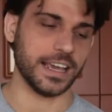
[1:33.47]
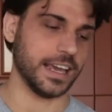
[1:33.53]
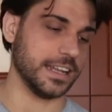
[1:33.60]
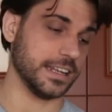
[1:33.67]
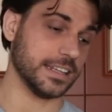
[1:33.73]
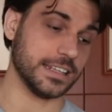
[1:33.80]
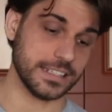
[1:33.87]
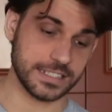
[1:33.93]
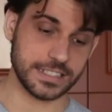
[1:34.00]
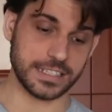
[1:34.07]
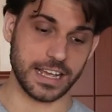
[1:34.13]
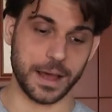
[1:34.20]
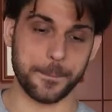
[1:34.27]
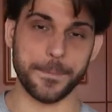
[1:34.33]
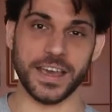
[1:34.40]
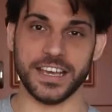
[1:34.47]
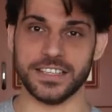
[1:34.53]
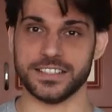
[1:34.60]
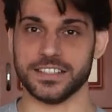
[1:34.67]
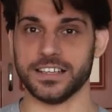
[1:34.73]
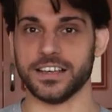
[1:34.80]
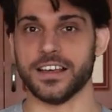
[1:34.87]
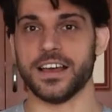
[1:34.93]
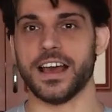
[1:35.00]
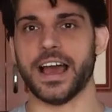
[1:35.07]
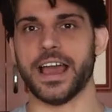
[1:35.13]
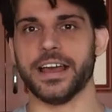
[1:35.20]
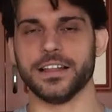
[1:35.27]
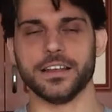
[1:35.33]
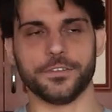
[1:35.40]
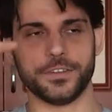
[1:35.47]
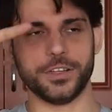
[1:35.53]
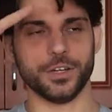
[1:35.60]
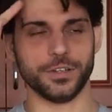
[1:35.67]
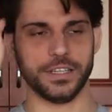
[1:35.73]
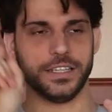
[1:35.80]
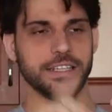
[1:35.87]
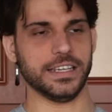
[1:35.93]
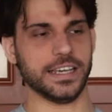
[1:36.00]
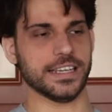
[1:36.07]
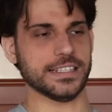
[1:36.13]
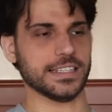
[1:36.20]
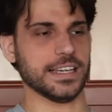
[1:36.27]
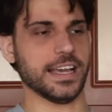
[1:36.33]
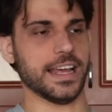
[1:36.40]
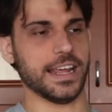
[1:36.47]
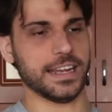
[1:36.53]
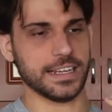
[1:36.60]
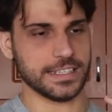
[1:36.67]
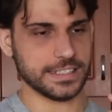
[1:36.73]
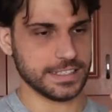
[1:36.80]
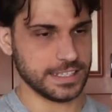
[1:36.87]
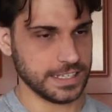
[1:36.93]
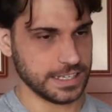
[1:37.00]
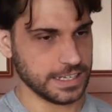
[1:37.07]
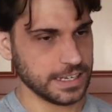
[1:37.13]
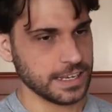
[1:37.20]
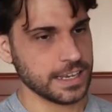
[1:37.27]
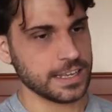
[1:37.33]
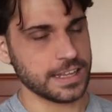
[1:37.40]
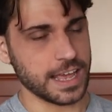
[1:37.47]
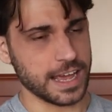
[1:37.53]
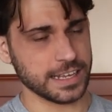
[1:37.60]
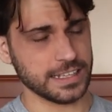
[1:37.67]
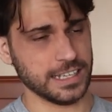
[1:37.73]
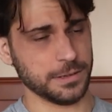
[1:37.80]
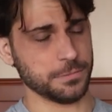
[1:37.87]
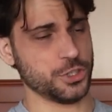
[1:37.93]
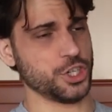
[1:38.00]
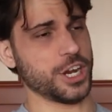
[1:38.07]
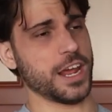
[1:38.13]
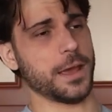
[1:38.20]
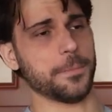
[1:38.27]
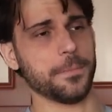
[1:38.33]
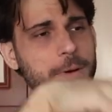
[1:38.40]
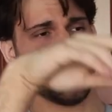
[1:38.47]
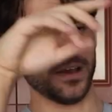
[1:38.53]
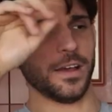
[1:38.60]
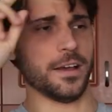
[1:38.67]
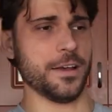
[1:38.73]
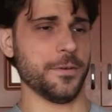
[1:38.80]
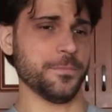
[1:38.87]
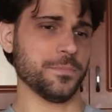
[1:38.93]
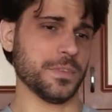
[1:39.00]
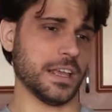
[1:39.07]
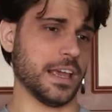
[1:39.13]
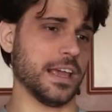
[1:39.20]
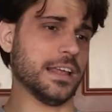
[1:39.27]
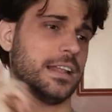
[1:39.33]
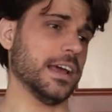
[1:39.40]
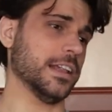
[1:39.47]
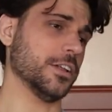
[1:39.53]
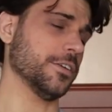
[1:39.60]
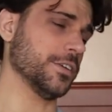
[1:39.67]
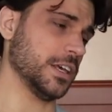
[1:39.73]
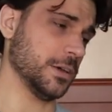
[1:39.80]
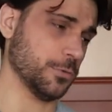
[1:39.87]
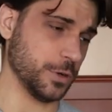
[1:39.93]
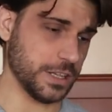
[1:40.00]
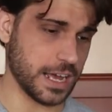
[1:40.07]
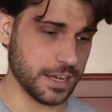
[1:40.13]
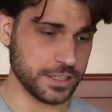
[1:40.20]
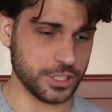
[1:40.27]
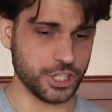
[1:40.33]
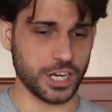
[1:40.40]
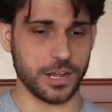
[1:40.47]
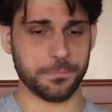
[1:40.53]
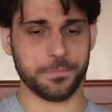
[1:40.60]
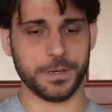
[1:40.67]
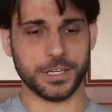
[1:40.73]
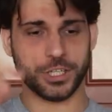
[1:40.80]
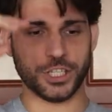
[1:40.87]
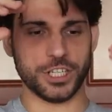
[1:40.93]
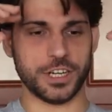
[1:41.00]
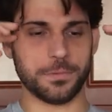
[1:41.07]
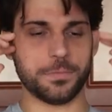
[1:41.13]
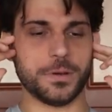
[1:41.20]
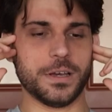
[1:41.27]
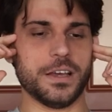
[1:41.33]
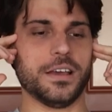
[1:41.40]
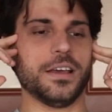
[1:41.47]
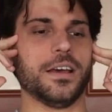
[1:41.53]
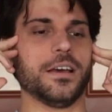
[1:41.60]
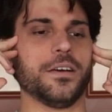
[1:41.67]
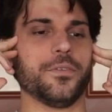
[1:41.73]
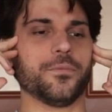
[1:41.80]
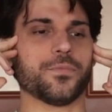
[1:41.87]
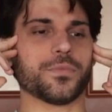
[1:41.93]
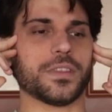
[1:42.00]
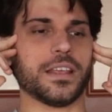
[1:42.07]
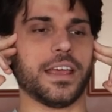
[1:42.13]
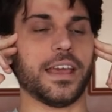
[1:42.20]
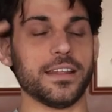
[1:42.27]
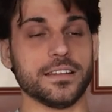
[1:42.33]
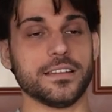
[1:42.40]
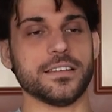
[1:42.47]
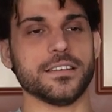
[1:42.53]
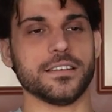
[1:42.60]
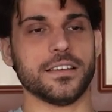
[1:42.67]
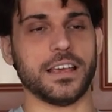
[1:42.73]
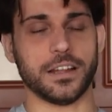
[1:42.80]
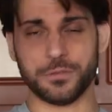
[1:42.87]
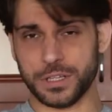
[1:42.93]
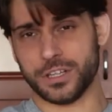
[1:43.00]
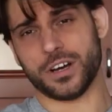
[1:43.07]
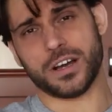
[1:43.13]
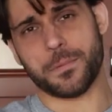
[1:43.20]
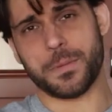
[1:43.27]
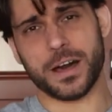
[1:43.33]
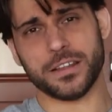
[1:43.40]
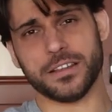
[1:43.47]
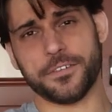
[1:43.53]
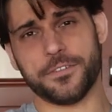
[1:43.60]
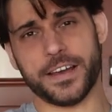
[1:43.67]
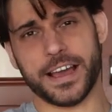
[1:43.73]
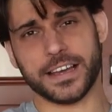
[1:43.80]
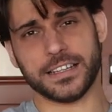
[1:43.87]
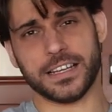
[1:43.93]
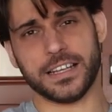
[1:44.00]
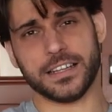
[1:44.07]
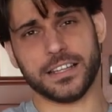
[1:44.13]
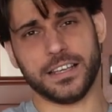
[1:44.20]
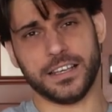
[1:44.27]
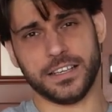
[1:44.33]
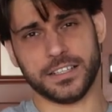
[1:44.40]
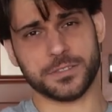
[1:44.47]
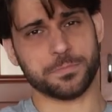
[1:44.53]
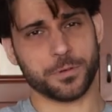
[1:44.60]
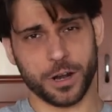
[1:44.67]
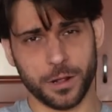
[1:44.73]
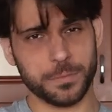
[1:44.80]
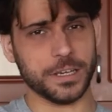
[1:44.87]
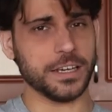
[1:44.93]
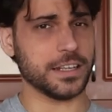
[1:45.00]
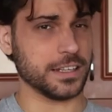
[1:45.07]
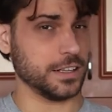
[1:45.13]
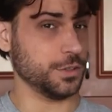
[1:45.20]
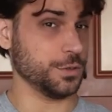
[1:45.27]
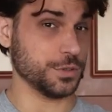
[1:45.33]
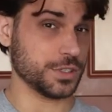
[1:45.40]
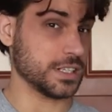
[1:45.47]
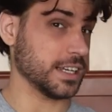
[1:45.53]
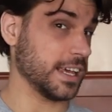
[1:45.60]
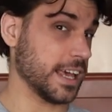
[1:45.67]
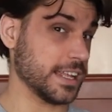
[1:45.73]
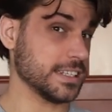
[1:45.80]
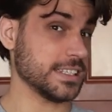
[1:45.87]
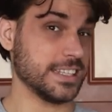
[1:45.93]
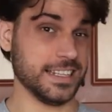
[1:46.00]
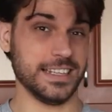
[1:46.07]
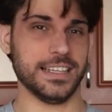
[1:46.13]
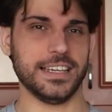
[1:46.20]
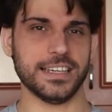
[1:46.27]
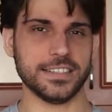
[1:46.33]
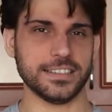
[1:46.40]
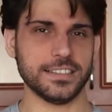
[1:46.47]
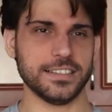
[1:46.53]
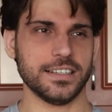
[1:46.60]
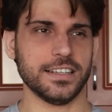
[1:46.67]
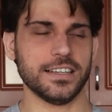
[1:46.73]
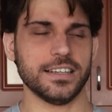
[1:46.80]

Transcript: and it is amazing. I love Tony D as an NXT tag team champ, and I love him without championship. And can we talk about the fact that he's probably gonna lose against Ilya?